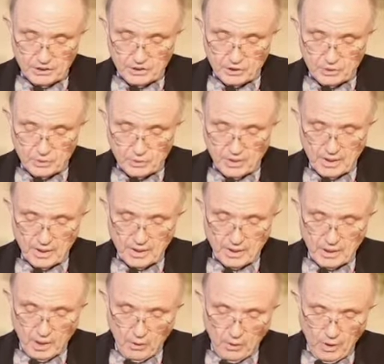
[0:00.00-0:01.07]
to uh,
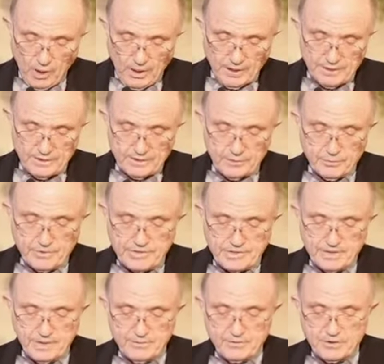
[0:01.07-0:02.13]
go on to
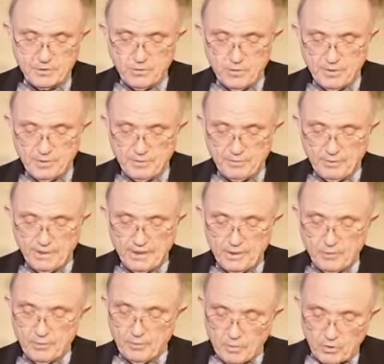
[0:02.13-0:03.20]
receive two or three
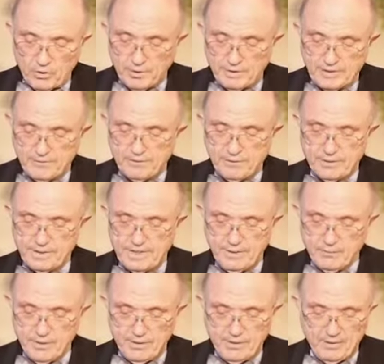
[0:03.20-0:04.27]
or more different
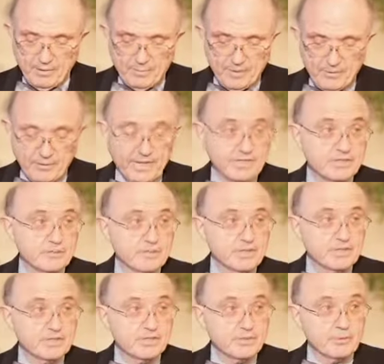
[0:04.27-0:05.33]
chemotherapy regimens